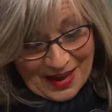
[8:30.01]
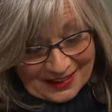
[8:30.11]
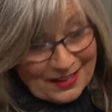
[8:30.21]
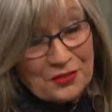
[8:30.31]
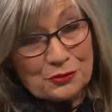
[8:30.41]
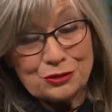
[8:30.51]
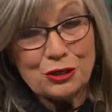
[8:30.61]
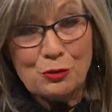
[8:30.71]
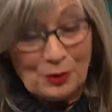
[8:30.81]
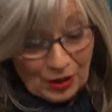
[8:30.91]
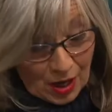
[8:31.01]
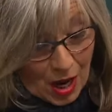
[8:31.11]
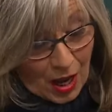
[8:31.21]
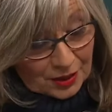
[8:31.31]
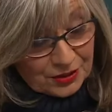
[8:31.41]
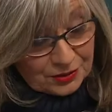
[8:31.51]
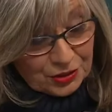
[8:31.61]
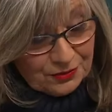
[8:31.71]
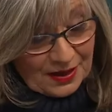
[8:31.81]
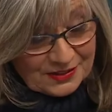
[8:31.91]
you had another tumor.
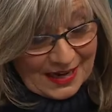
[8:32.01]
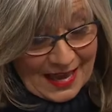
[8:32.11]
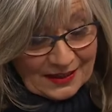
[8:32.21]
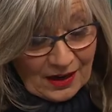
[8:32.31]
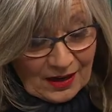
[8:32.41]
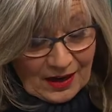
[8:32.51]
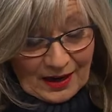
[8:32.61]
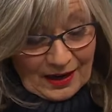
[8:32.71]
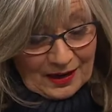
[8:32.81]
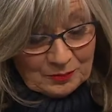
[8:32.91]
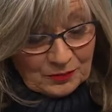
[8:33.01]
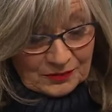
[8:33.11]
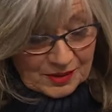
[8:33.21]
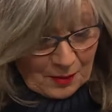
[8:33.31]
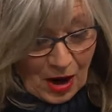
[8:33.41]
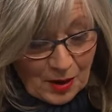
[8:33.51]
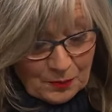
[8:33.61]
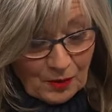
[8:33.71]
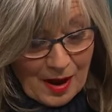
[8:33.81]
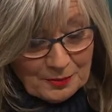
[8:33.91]
2008, some
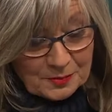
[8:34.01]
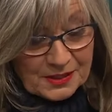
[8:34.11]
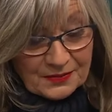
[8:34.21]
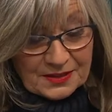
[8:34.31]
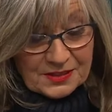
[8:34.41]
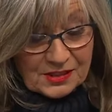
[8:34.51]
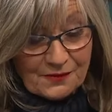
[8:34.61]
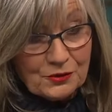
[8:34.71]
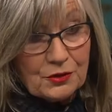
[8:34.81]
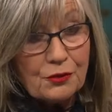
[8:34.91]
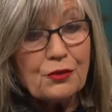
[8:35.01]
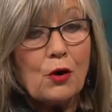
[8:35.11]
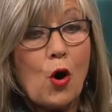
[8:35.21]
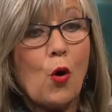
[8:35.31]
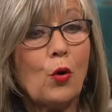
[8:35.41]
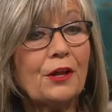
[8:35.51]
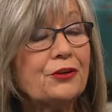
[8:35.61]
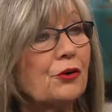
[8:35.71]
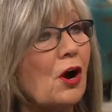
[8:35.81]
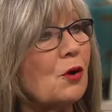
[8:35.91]
heart problems. They discovered the hole
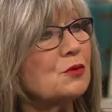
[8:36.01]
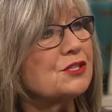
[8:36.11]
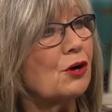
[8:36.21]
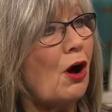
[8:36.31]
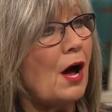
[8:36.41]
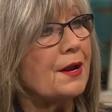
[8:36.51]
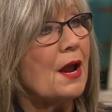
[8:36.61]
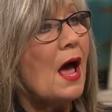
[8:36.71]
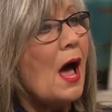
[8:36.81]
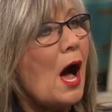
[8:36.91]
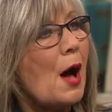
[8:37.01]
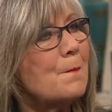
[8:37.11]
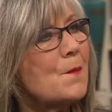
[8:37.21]
in your heart was gone. A